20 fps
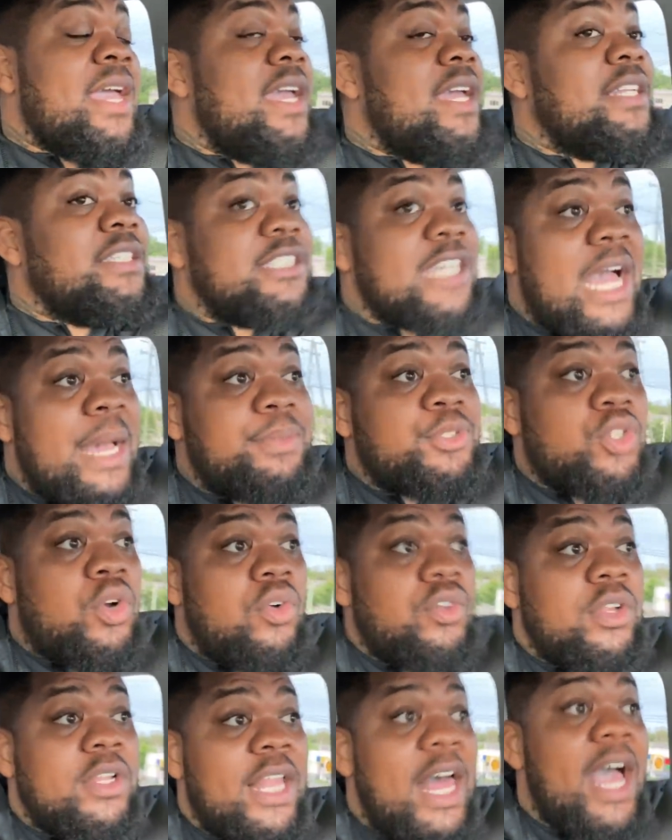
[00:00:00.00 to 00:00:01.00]
and jobs are
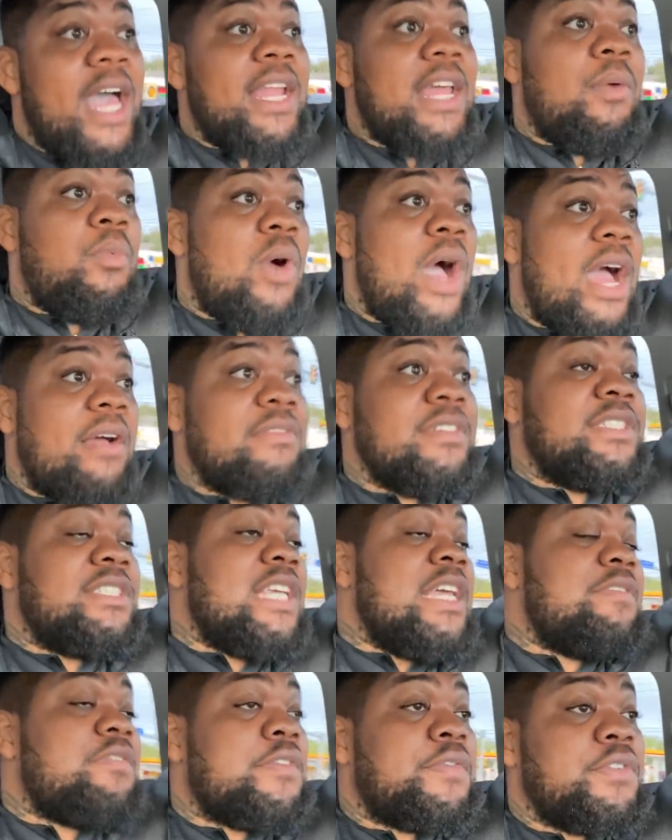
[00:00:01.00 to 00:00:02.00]
on the line at wide
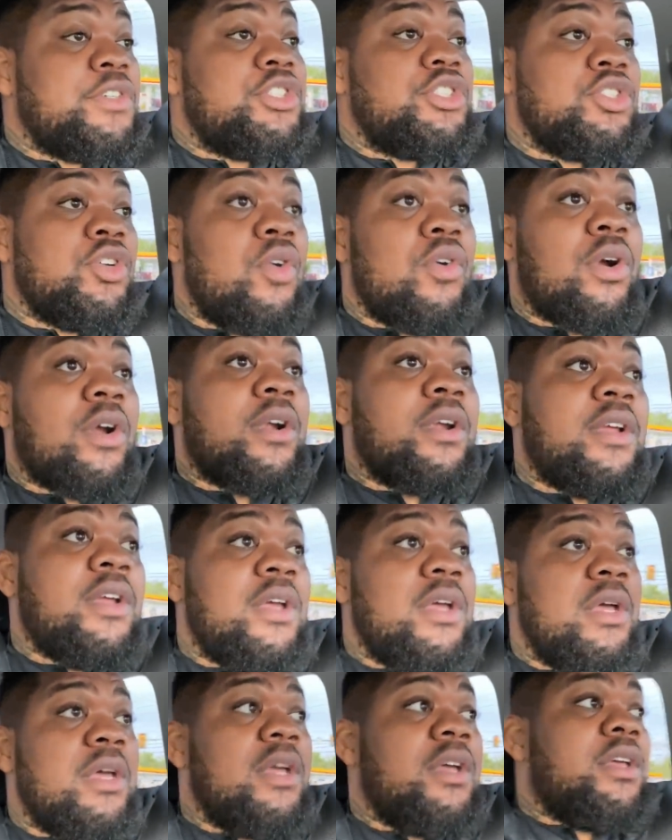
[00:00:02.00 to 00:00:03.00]
receiver for sure.
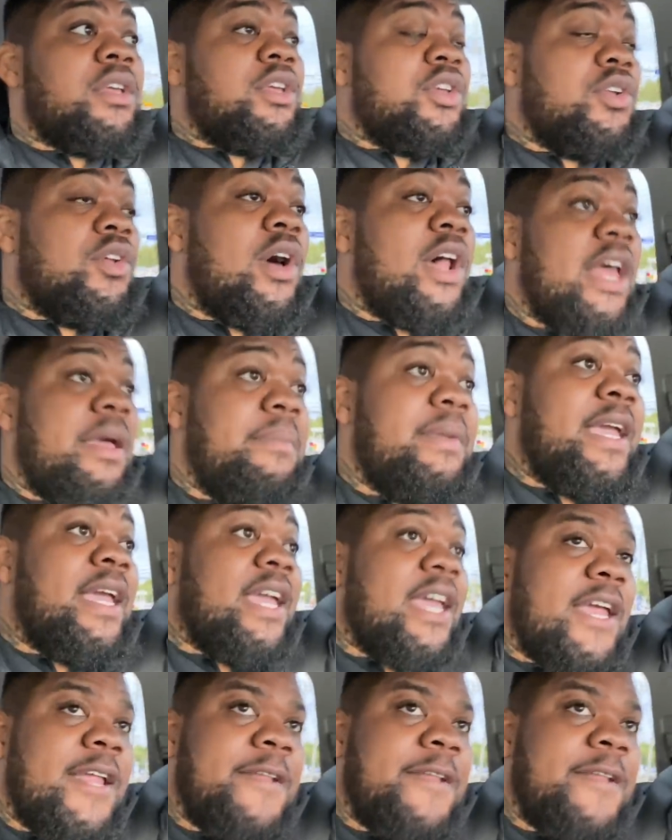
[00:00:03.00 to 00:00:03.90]
You know what I mean?